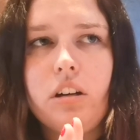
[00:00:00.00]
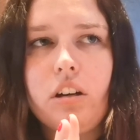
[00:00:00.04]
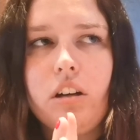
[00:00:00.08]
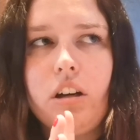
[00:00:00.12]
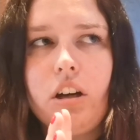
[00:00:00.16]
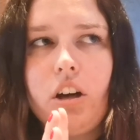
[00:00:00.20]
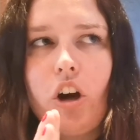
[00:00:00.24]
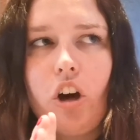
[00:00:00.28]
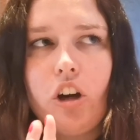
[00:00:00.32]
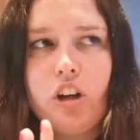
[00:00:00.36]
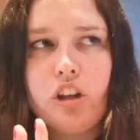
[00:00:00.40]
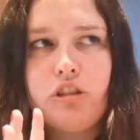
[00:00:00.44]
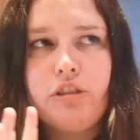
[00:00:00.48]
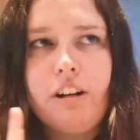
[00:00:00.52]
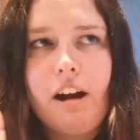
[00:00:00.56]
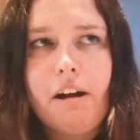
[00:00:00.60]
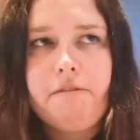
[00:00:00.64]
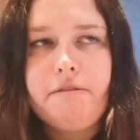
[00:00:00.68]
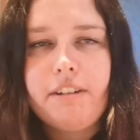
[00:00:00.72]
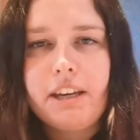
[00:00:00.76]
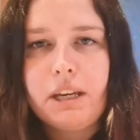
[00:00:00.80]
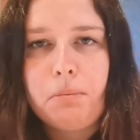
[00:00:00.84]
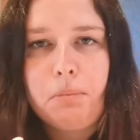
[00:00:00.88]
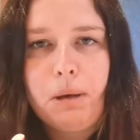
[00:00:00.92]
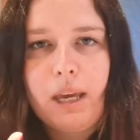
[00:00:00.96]

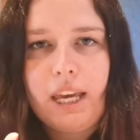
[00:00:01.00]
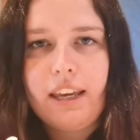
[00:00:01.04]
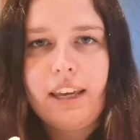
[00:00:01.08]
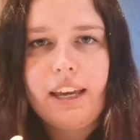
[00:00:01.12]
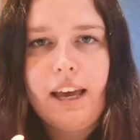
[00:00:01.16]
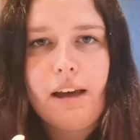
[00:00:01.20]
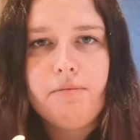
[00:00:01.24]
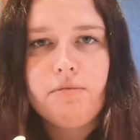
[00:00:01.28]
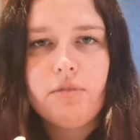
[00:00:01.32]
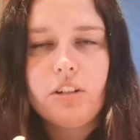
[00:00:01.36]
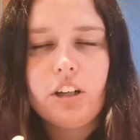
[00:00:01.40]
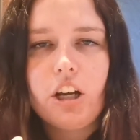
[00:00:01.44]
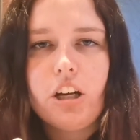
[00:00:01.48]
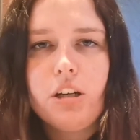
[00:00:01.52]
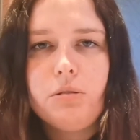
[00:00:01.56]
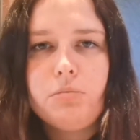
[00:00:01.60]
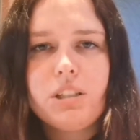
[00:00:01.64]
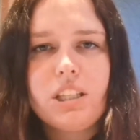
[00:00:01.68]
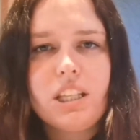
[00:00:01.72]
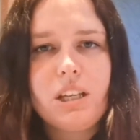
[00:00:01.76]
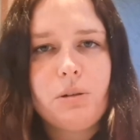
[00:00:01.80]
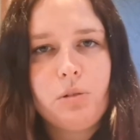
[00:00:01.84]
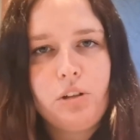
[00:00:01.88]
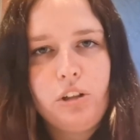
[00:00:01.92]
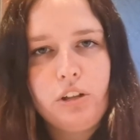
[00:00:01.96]
holographic pink
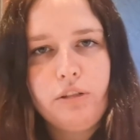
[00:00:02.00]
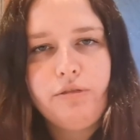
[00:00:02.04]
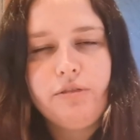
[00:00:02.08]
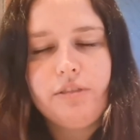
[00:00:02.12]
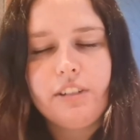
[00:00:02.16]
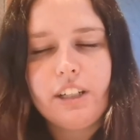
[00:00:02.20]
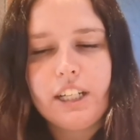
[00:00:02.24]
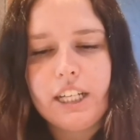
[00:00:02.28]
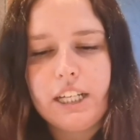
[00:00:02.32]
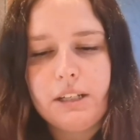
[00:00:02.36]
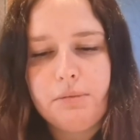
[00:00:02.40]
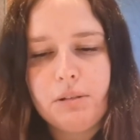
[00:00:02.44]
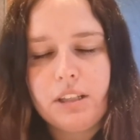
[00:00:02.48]
envelopes and they were lovely,